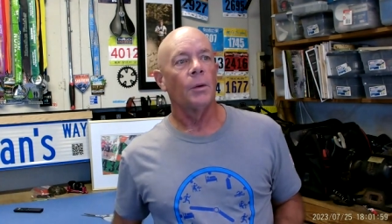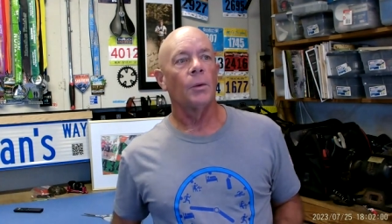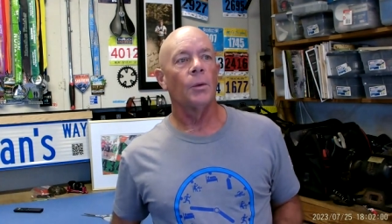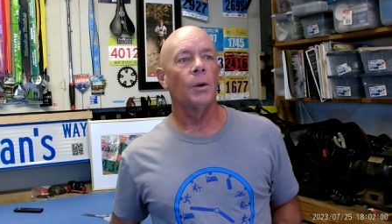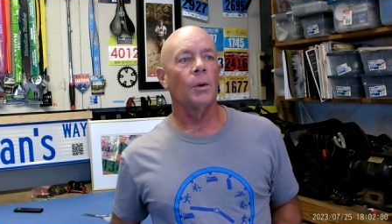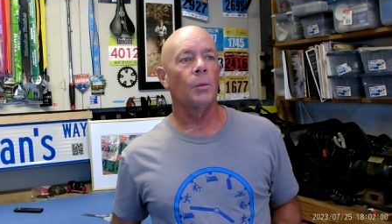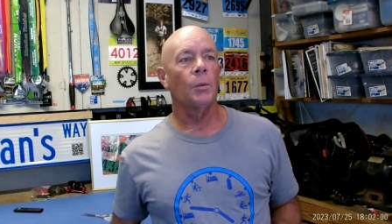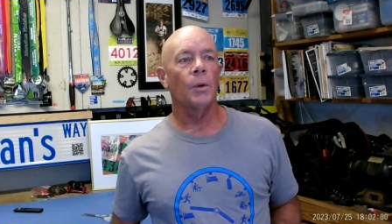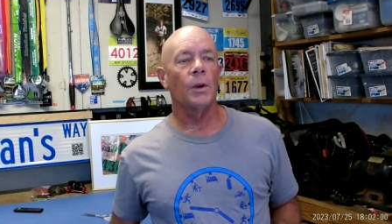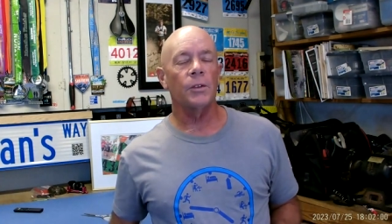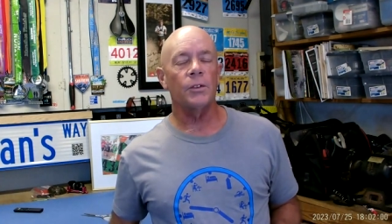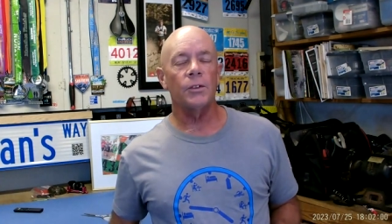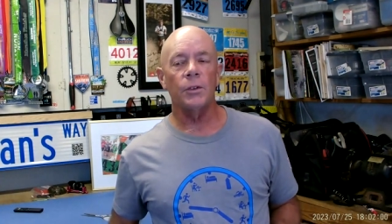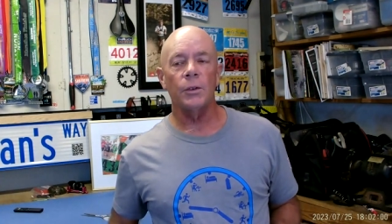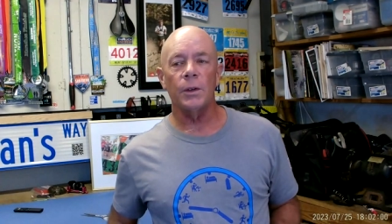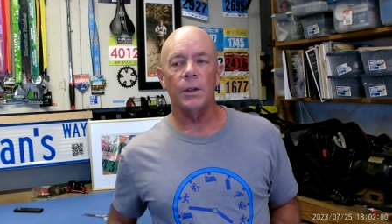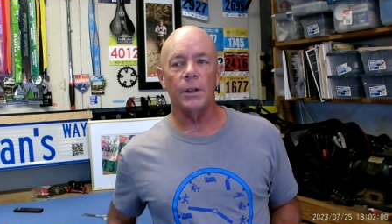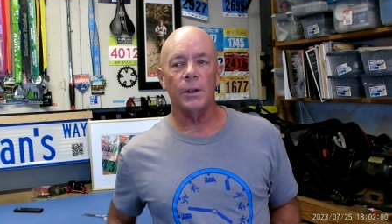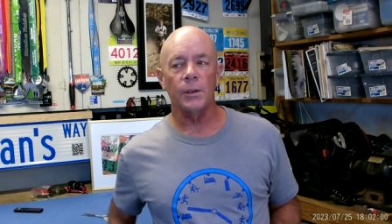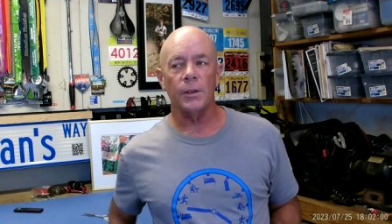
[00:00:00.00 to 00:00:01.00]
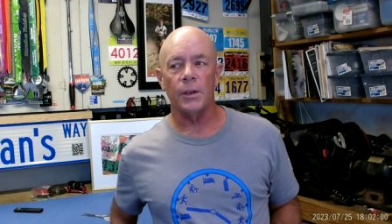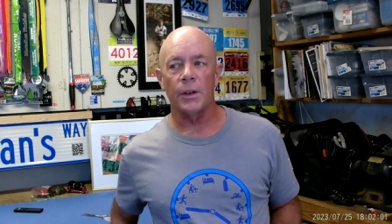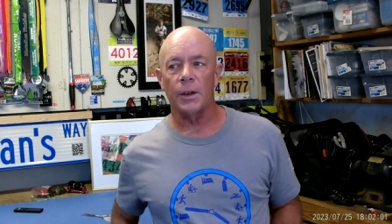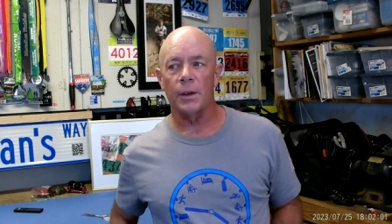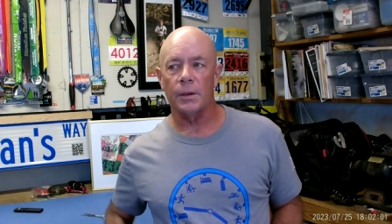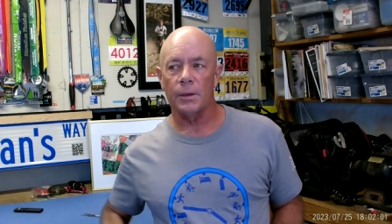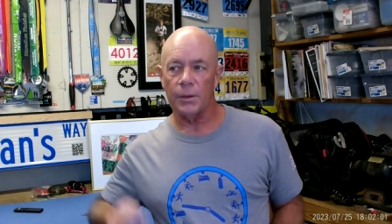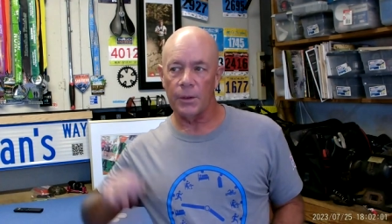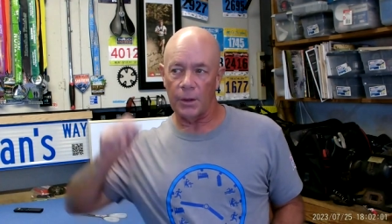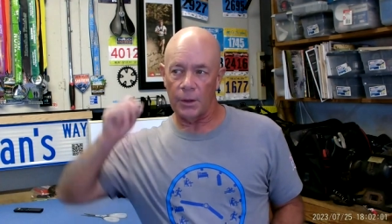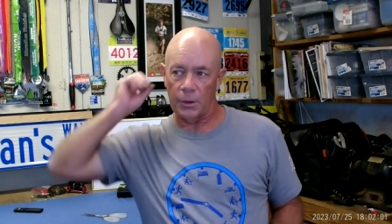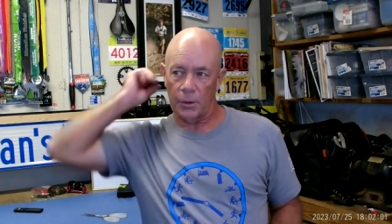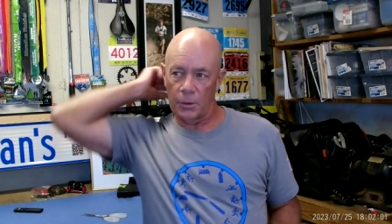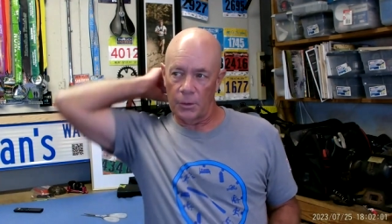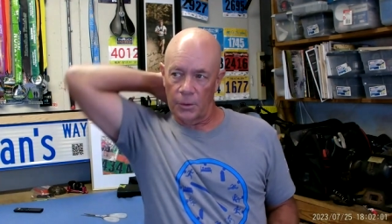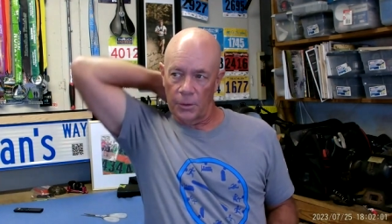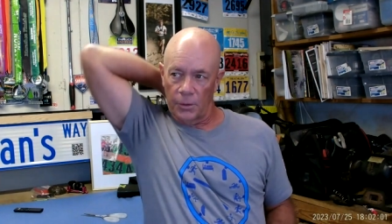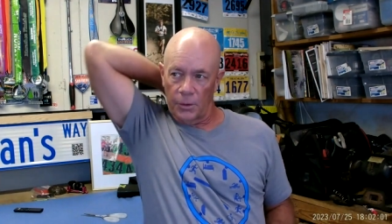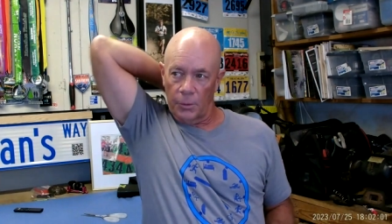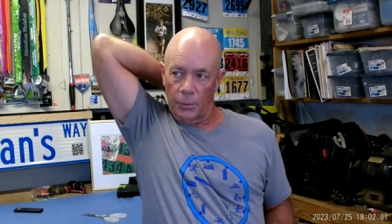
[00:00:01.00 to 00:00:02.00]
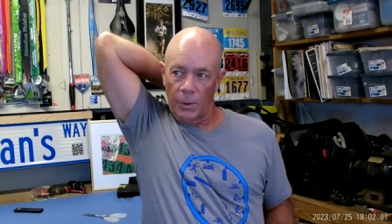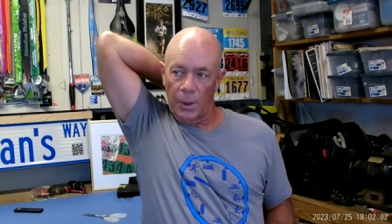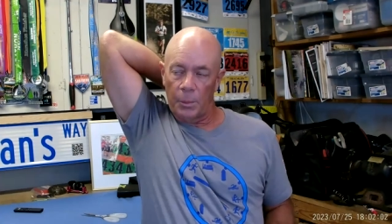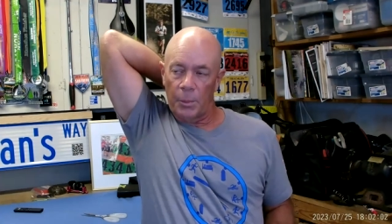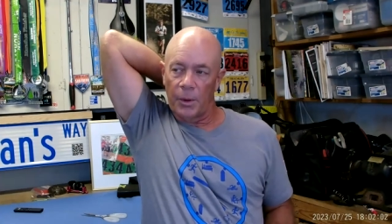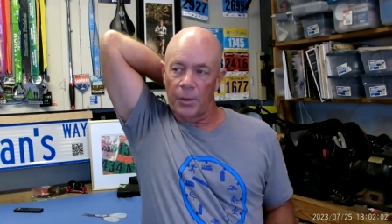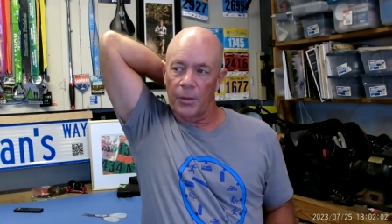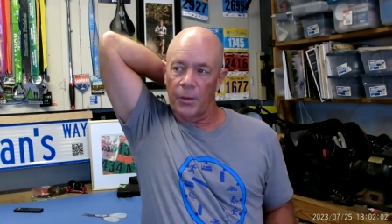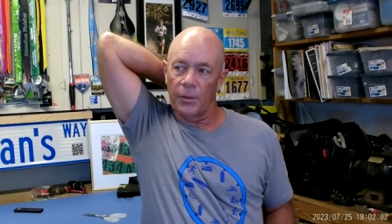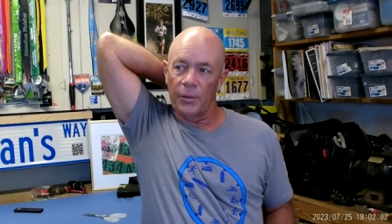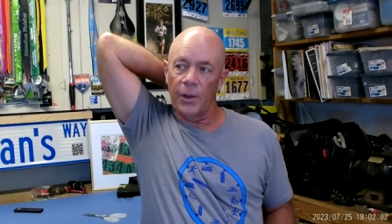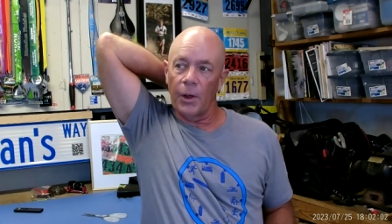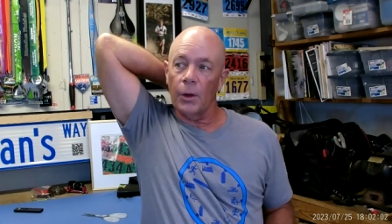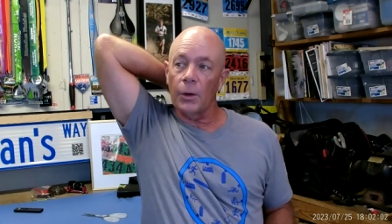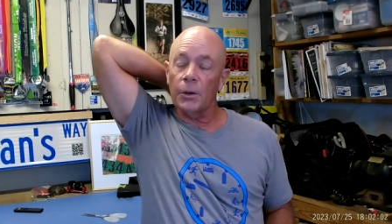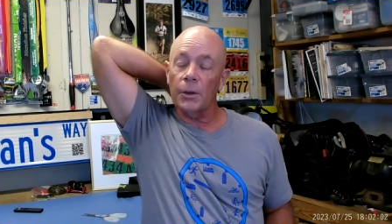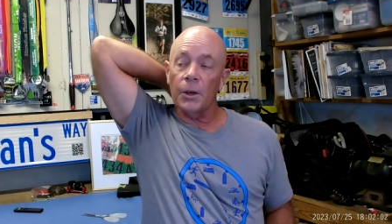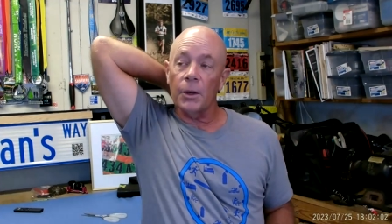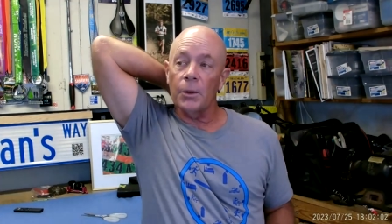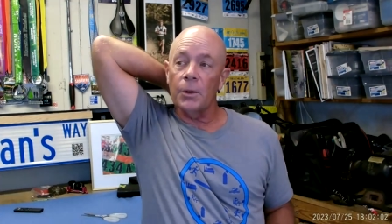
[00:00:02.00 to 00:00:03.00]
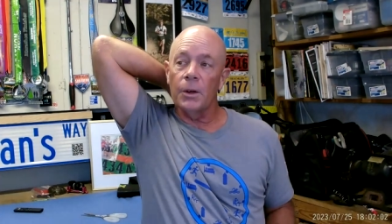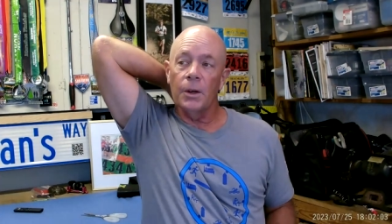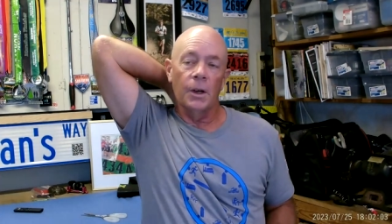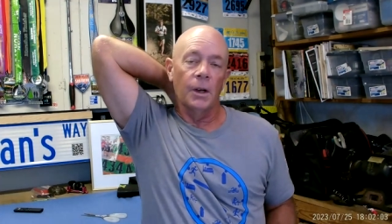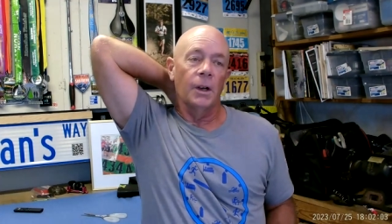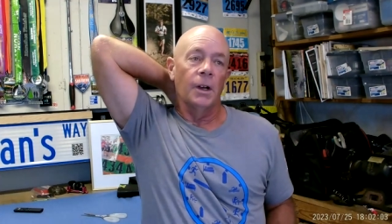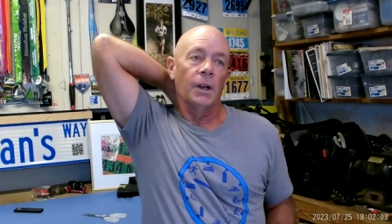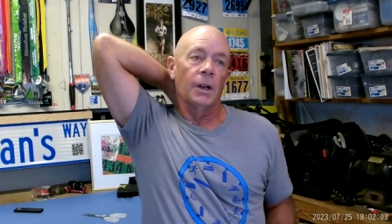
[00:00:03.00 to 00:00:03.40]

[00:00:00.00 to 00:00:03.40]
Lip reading: Once you hear the rip of the Velcro